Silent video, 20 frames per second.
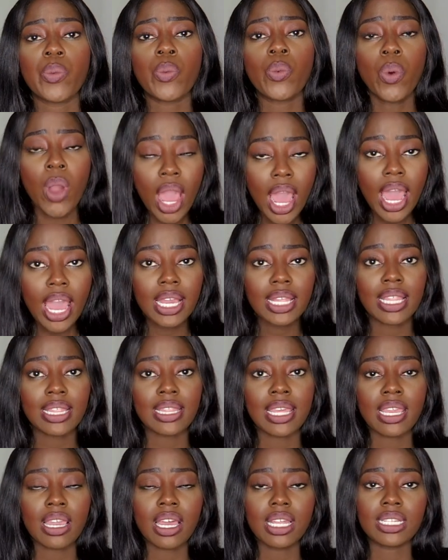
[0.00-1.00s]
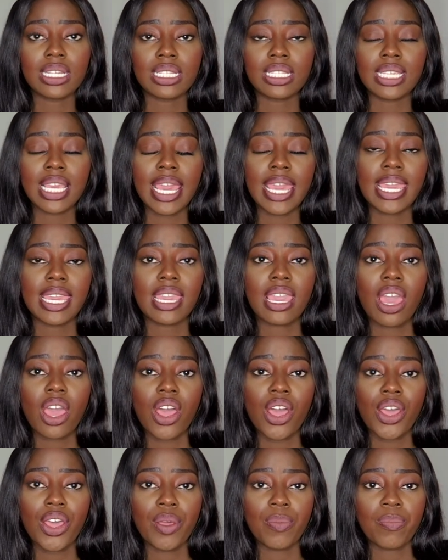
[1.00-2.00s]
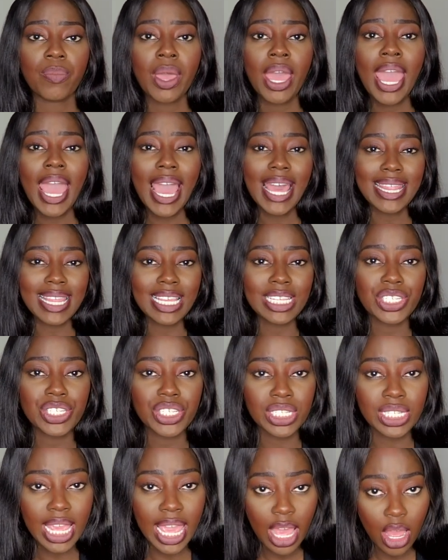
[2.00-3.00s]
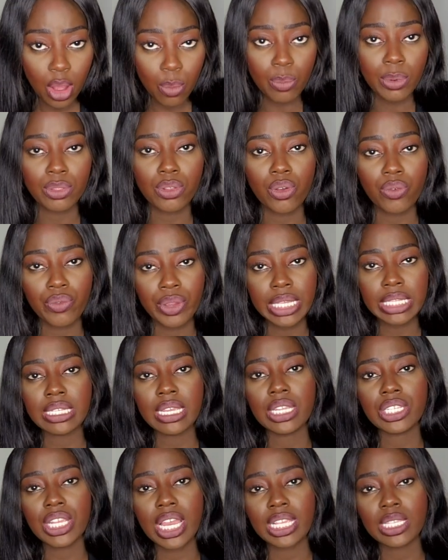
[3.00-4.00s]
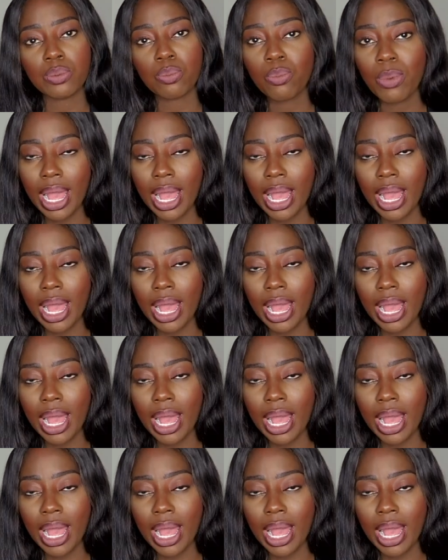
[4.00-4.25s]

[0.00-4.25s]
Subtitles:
work that they undertake, and that should help with your research as